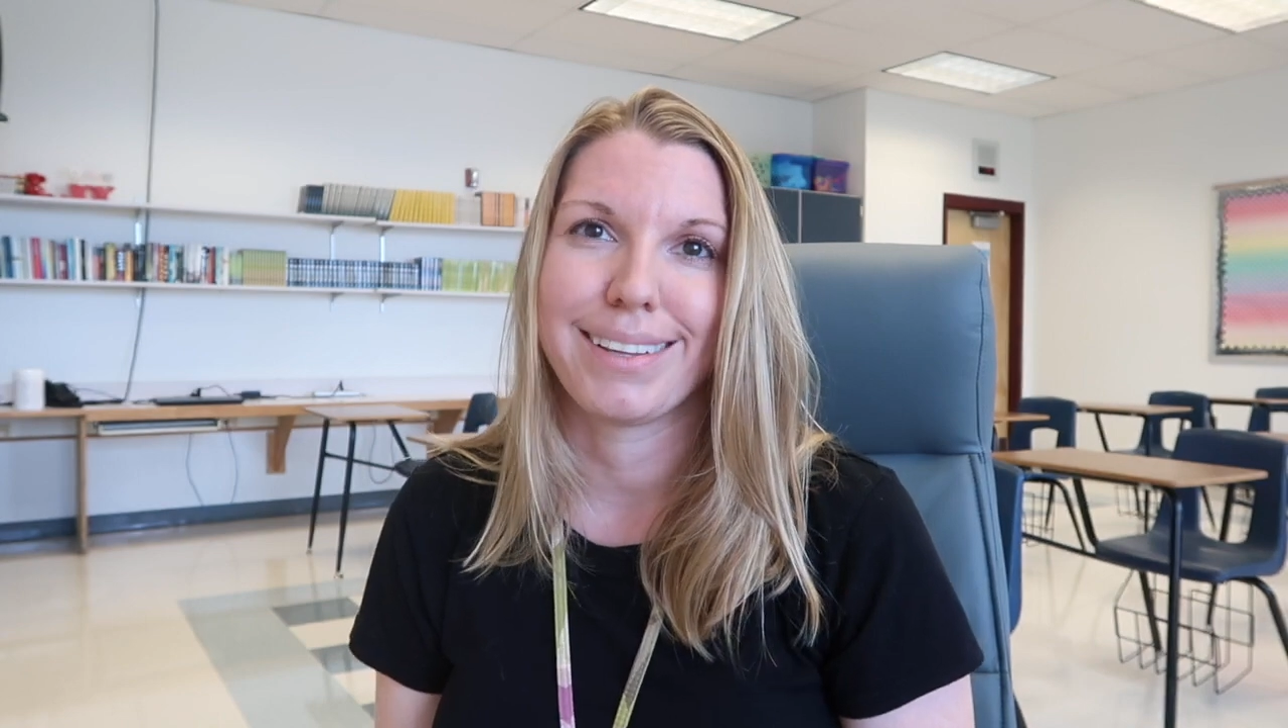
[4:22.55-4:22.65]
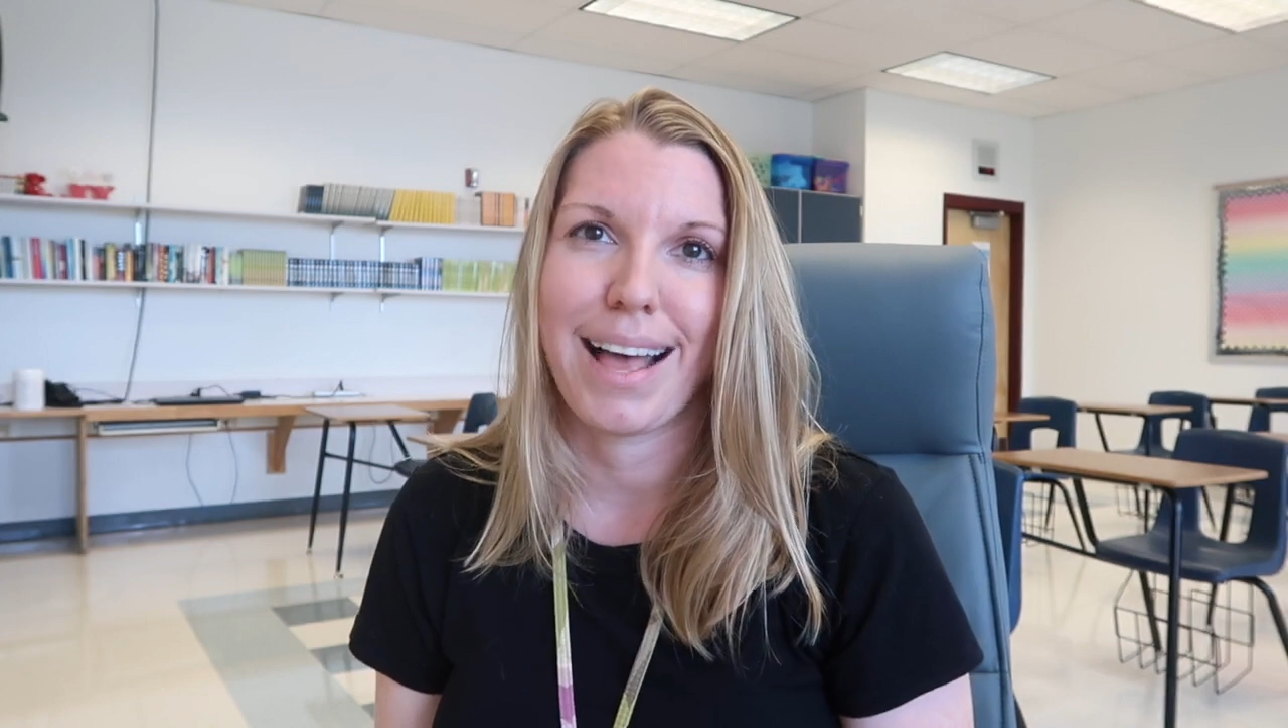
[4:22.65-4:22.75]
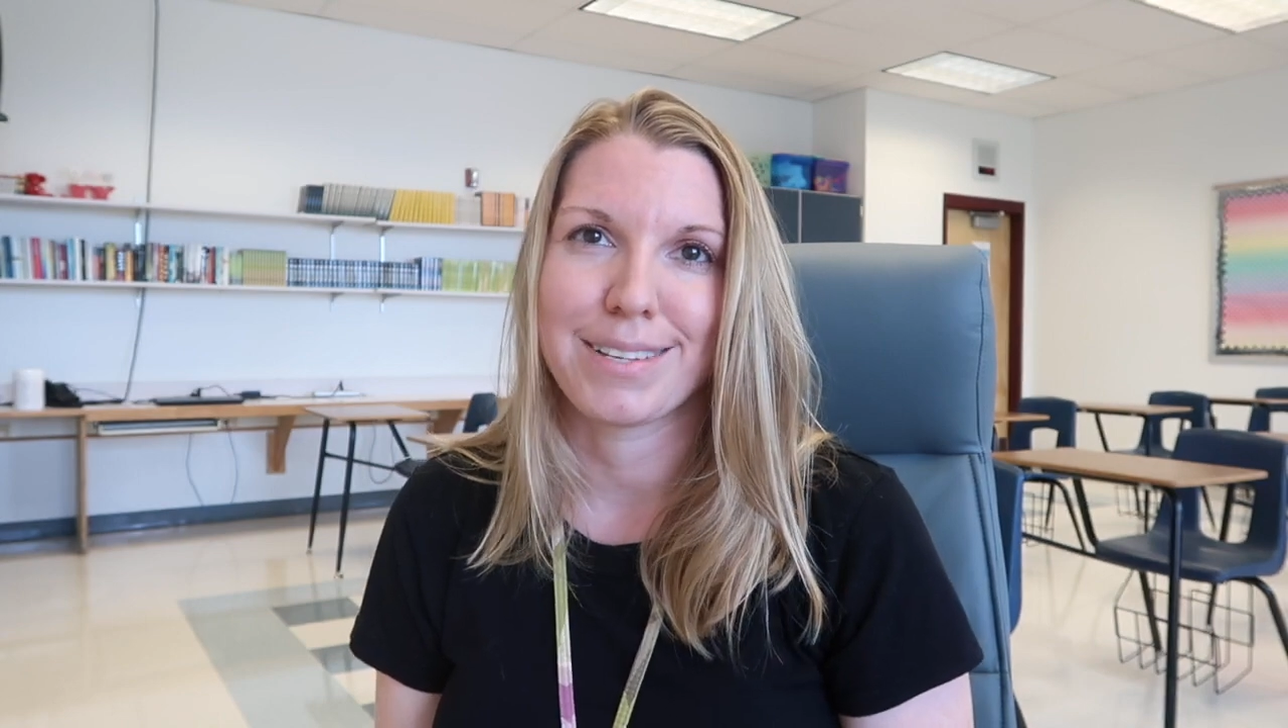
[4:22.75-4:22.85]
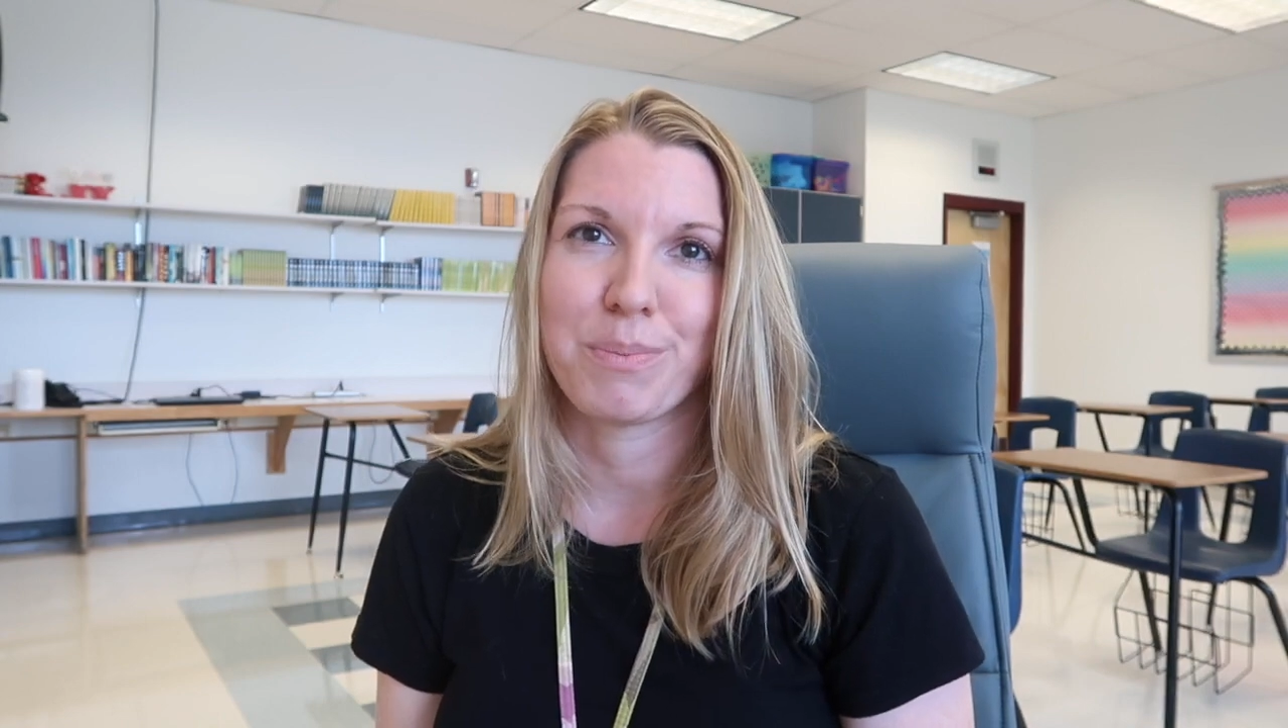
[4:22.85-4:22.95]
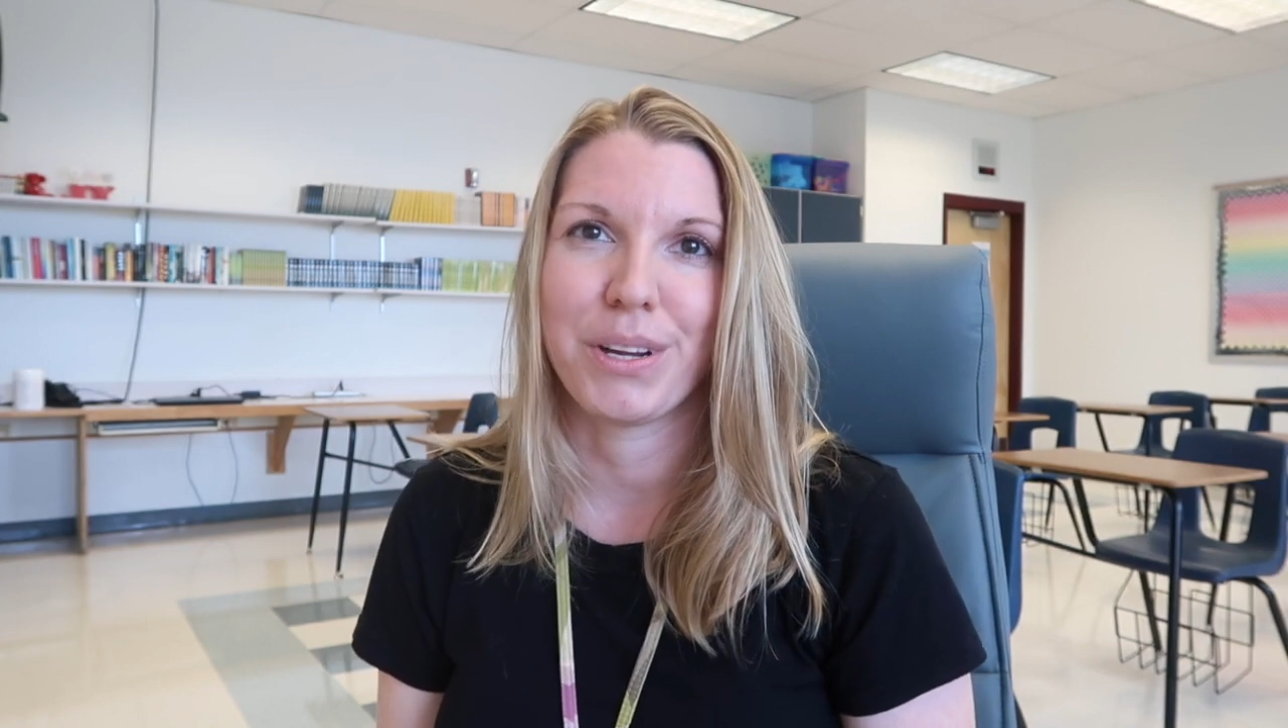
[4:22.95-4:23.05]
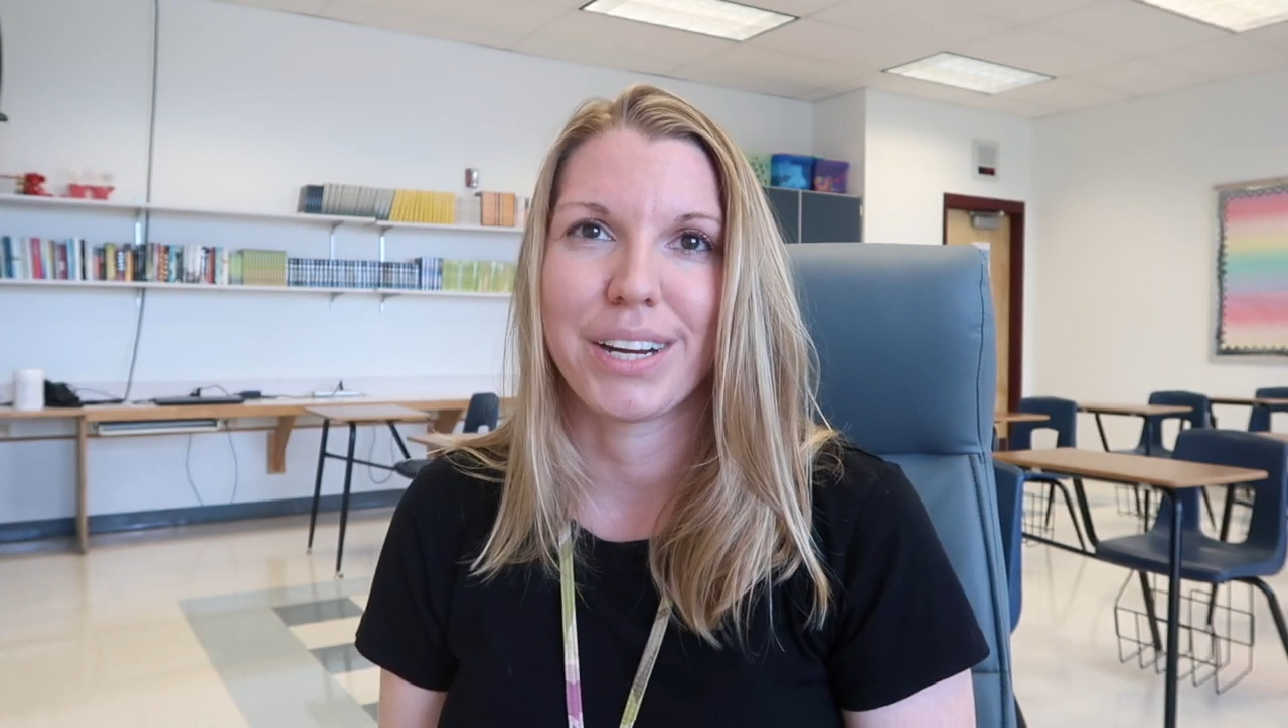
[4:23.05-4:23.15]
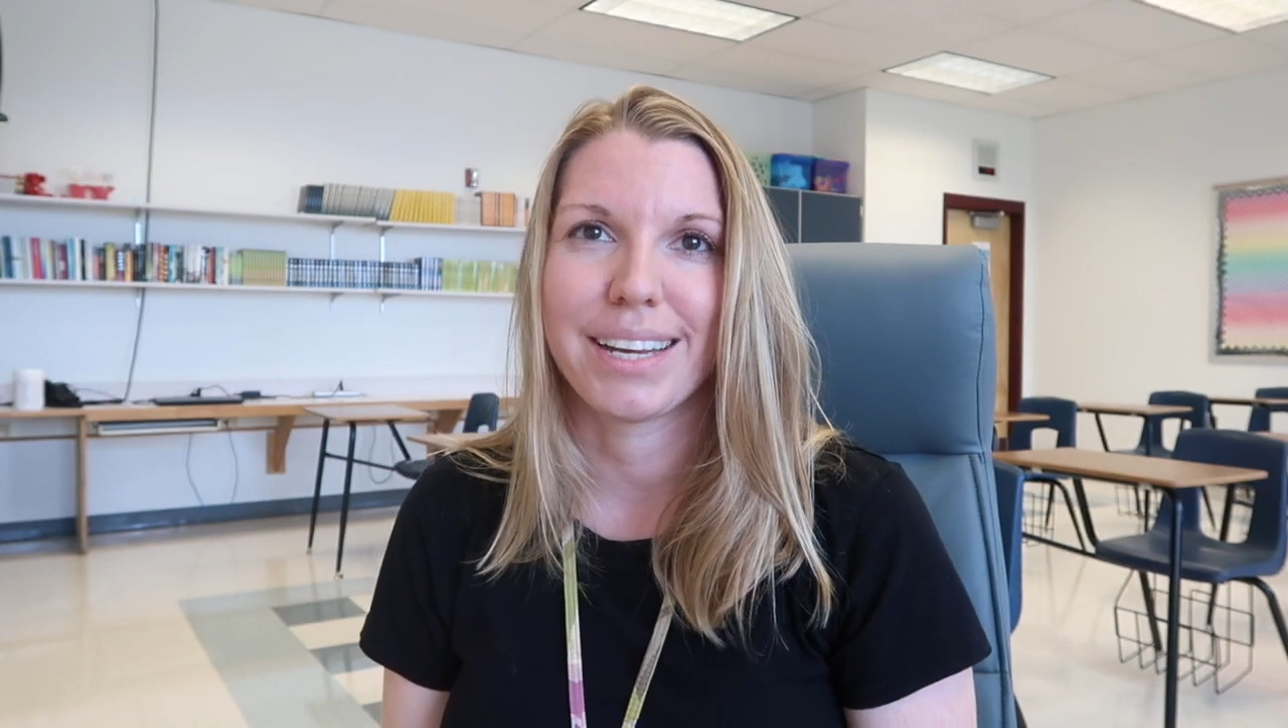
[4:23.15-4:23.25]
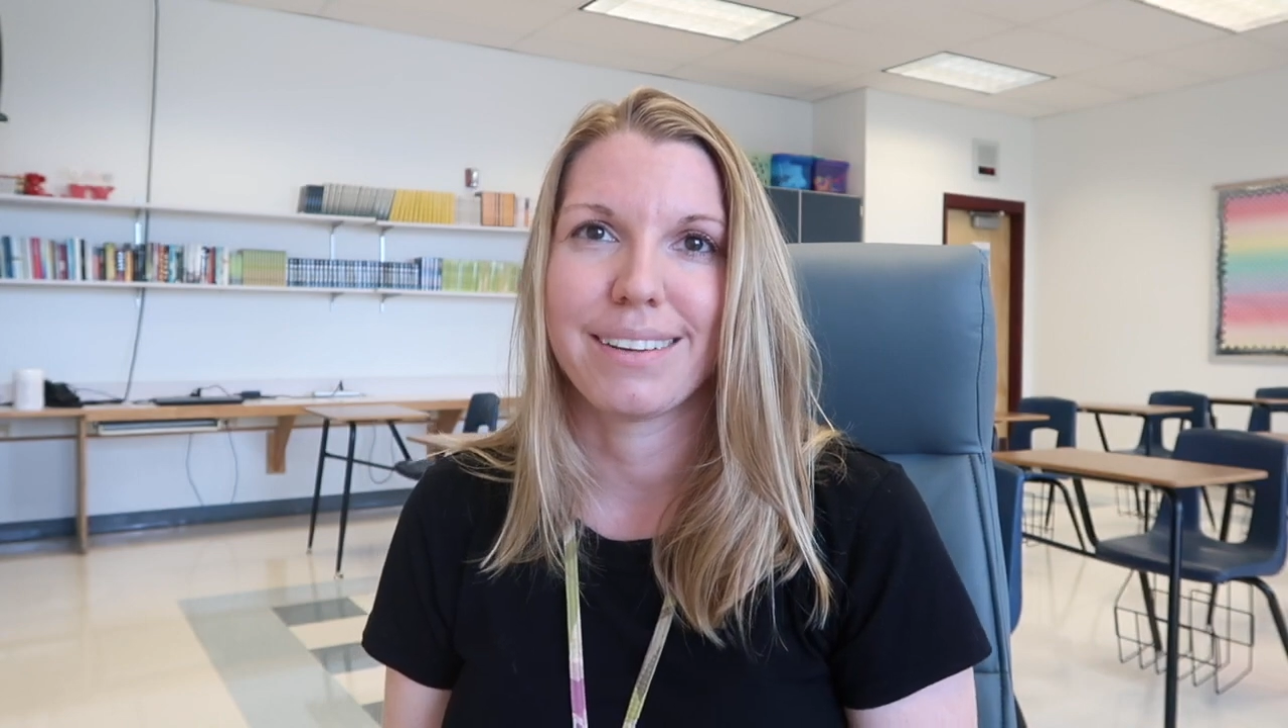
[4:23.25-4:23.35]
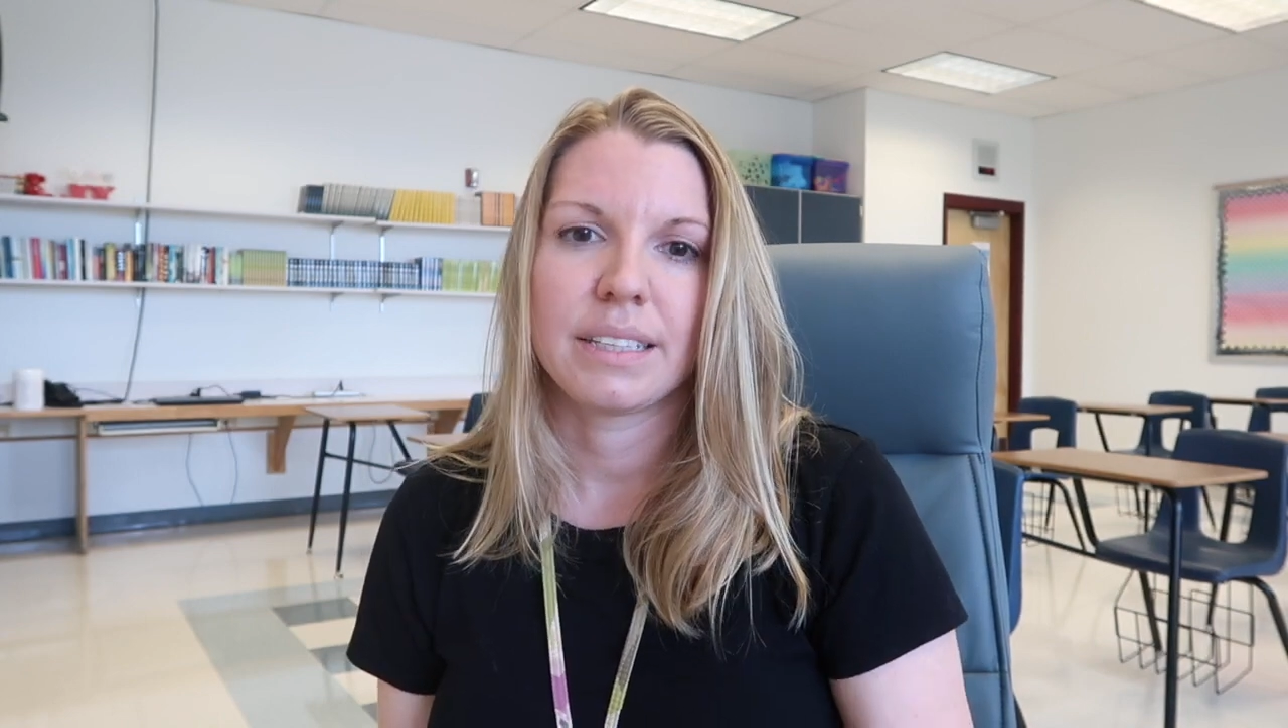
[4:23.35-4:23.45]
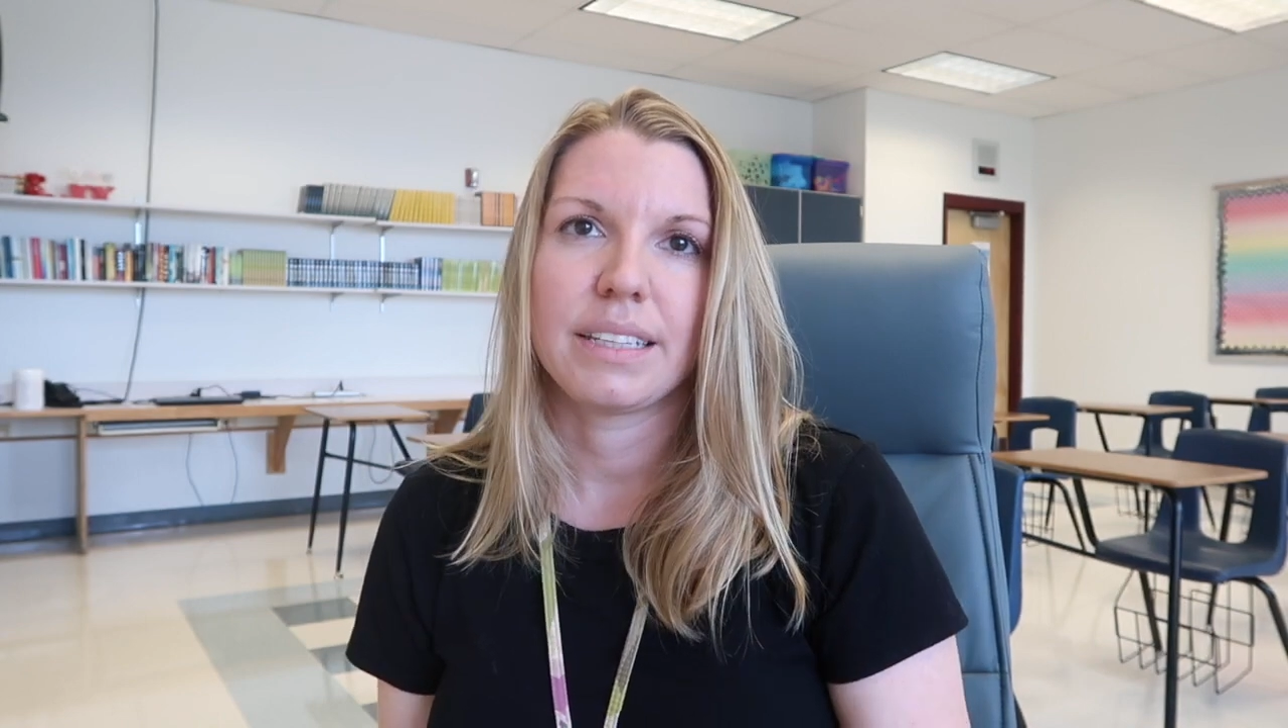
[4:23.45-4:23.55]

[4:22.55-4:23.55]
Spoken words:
class period.